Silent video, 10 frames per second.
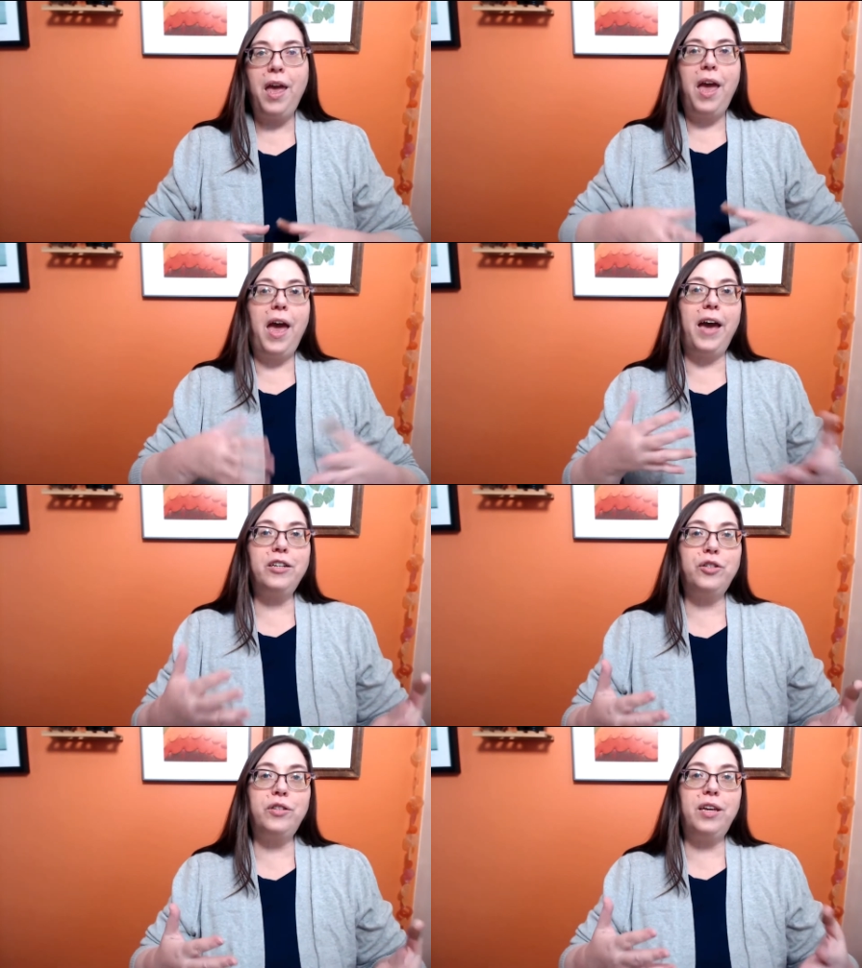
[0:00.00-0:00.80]

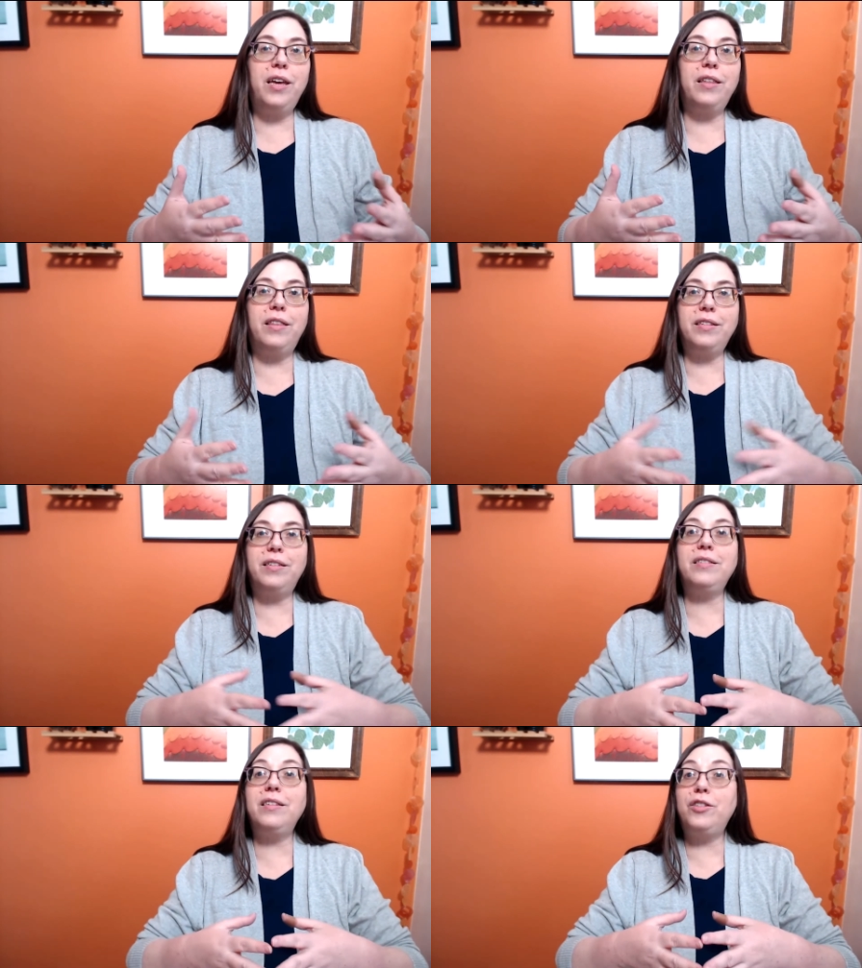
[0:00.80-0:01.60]
Actually, this
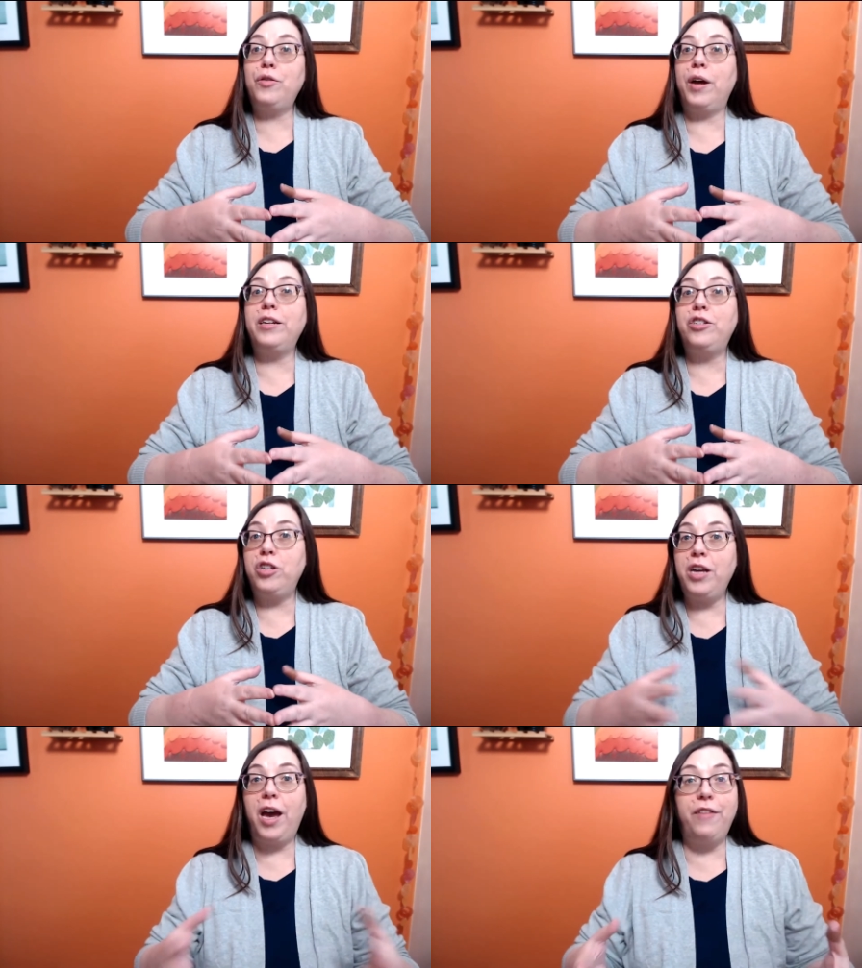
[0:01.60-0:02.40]
is a
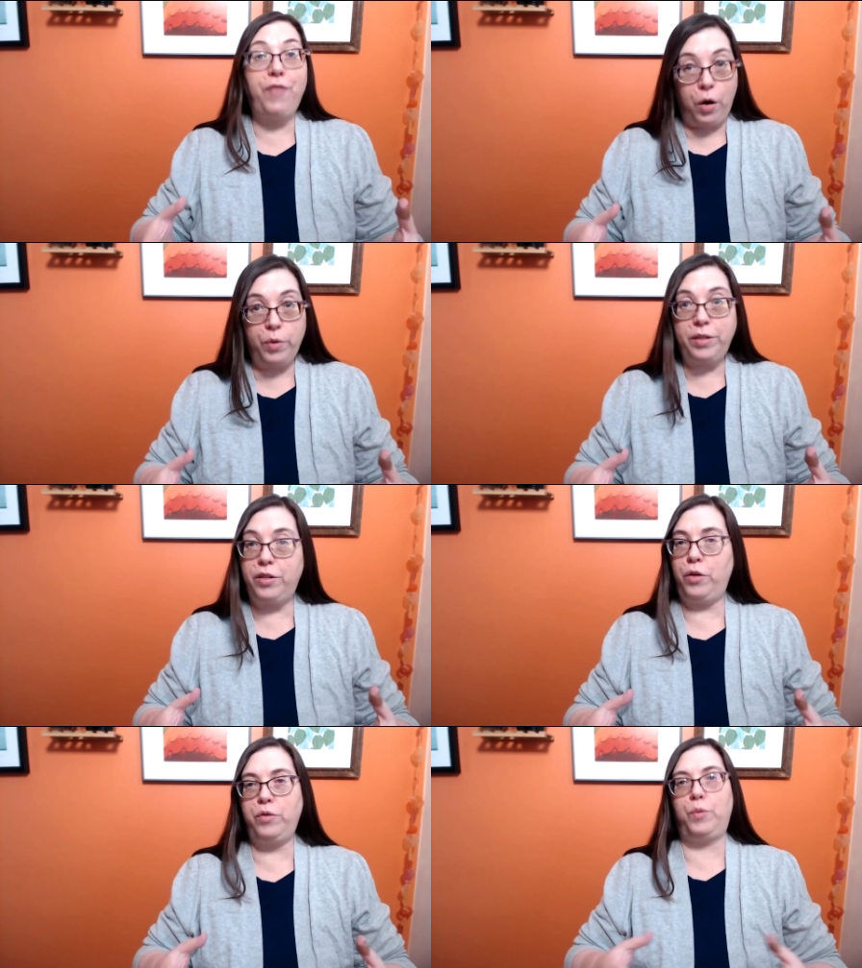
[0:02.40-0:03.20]
strategy I've always
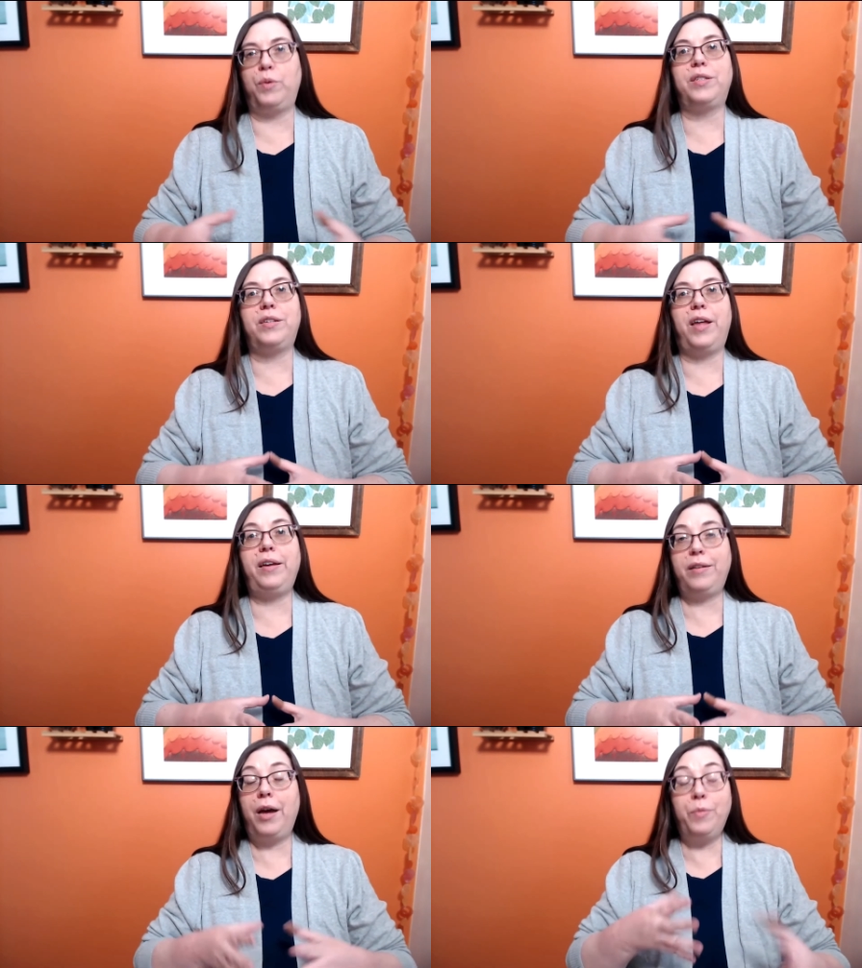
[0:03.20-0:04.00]
used
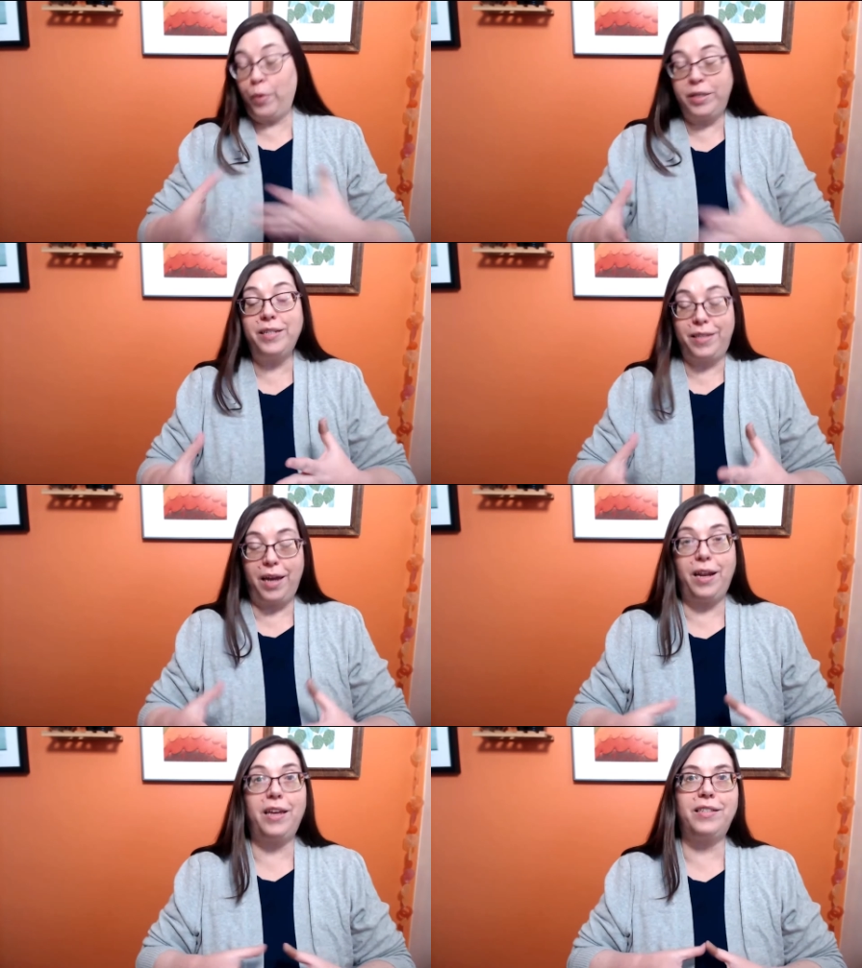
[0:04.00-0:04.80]
when
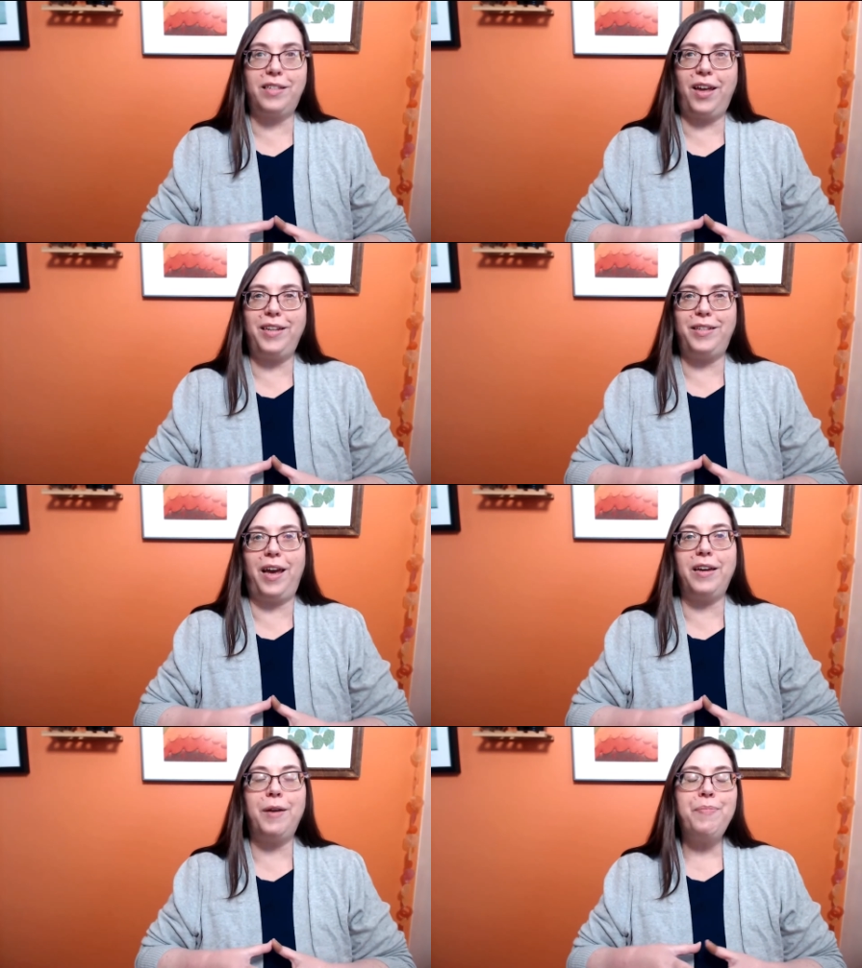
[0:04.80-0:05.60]
designing a slide deck.